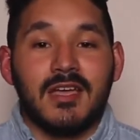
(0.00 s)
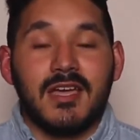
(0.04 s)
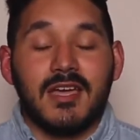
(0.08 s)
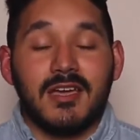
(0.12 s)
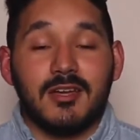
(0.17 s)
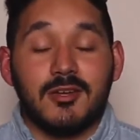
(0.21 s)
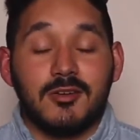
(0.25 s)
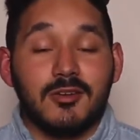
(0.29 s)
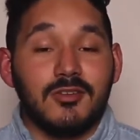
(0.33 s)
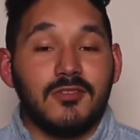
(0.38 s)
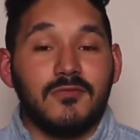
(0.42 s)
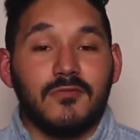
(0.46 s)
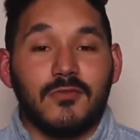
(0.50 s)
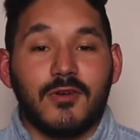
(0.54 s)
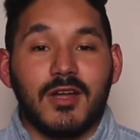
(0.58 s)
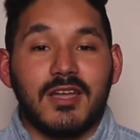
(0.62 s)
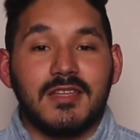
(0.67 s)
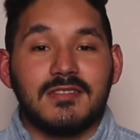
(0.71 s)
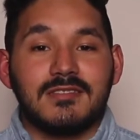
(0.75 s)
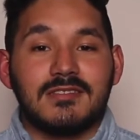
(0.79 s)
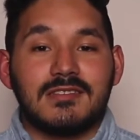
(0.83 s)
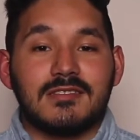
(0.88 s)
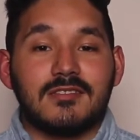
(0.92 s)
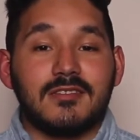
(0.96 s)
and good
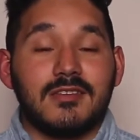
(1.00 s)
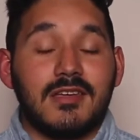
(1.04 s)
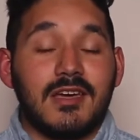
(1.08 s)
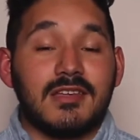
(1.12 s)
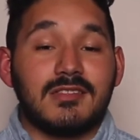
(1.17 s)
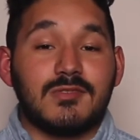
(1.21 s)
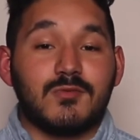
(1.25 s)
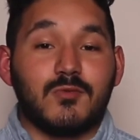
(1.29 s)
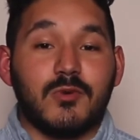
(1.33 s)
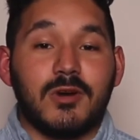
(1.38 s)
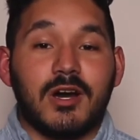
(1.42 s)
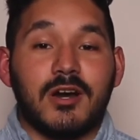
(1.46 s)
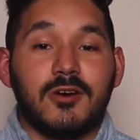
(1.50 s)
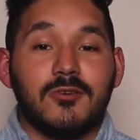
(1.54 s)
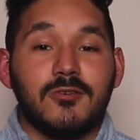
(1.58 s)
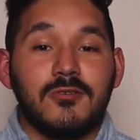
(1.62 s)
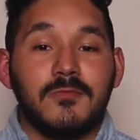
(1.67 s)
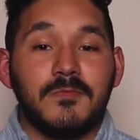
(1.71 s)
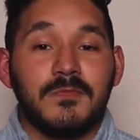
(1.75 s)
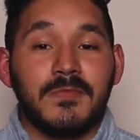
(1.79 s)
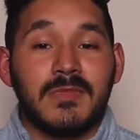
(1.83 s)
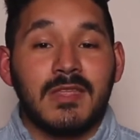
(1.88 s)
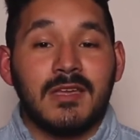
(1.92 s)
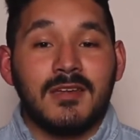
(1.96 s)
friends as
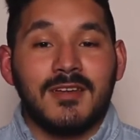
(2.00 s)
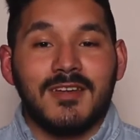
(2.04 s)
well.